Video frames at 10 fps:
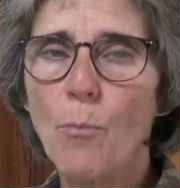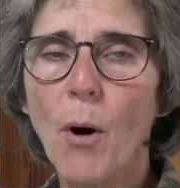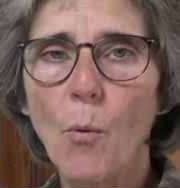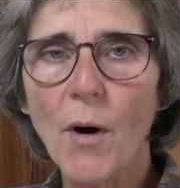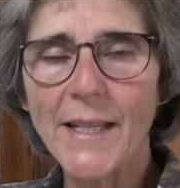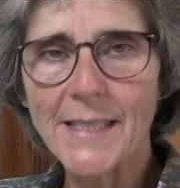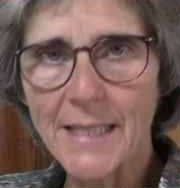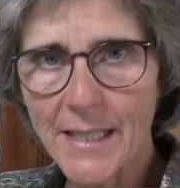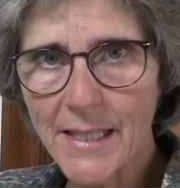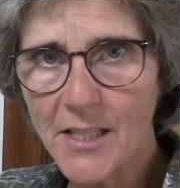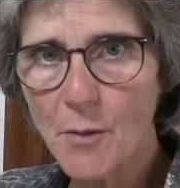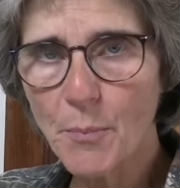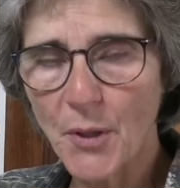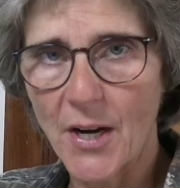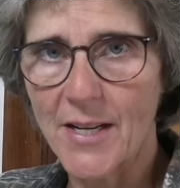but what did
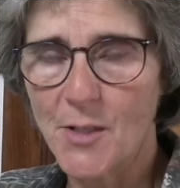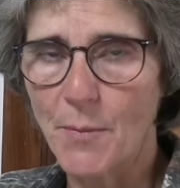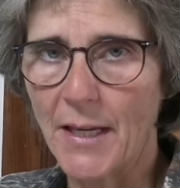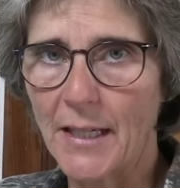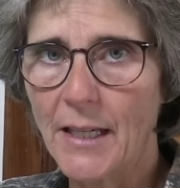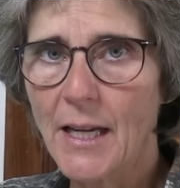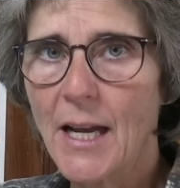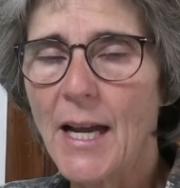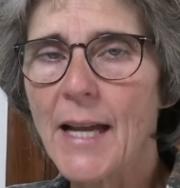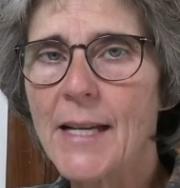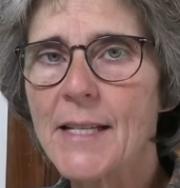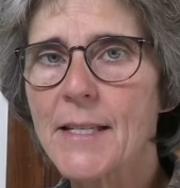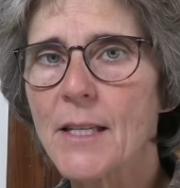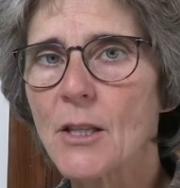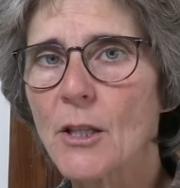surprise me
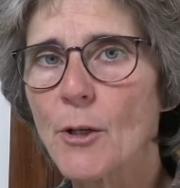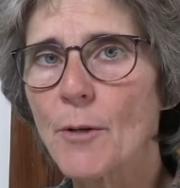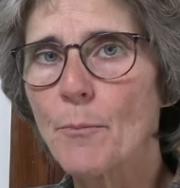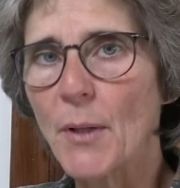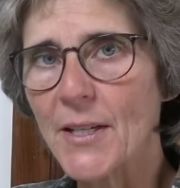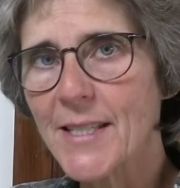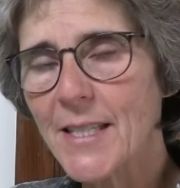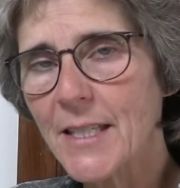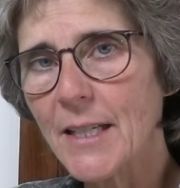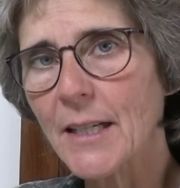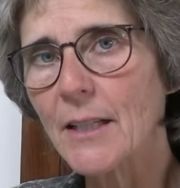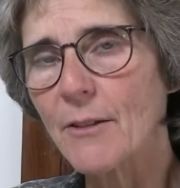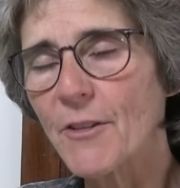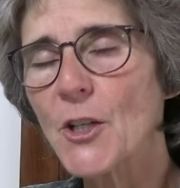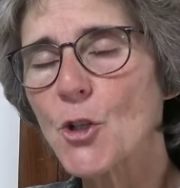is
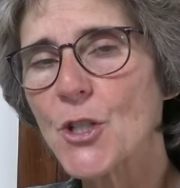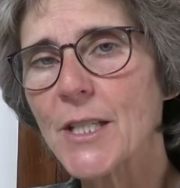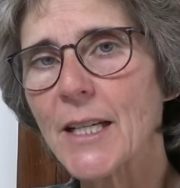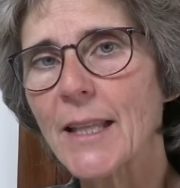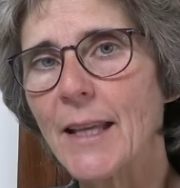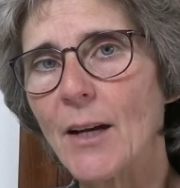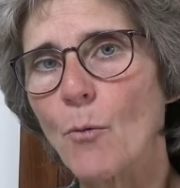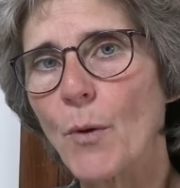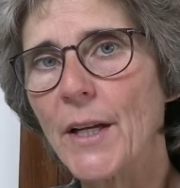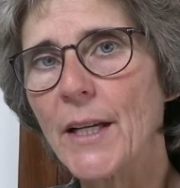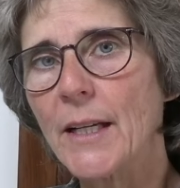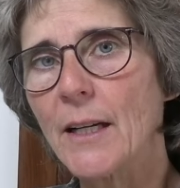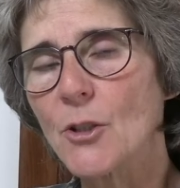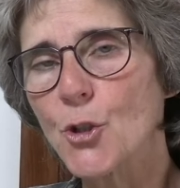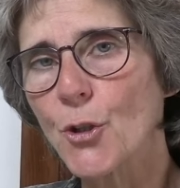the finger stick that we
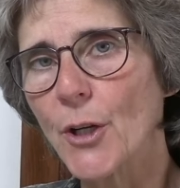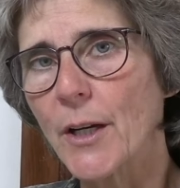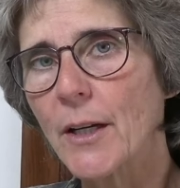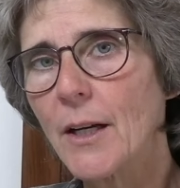took